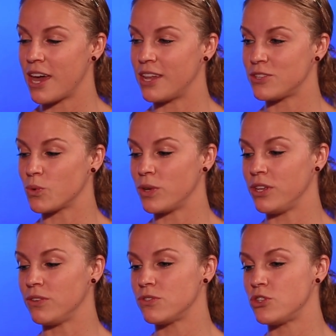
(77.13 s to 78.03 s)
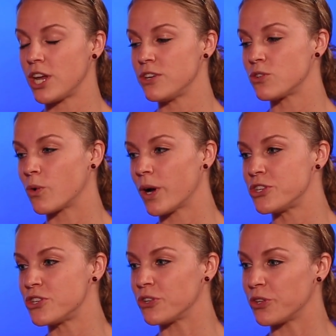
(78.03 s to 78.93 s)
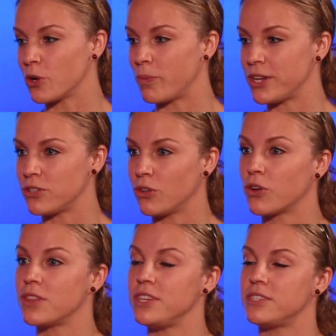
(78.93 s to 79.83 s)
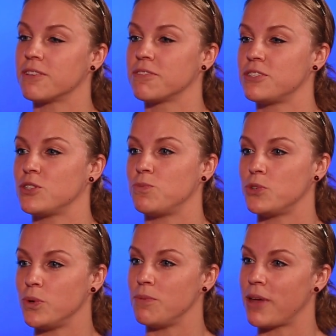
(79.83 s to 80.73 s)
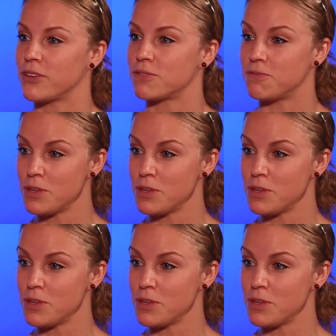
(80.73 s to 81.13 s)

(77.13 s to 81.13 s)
And so we changed the question a little bit to look at these differences between males and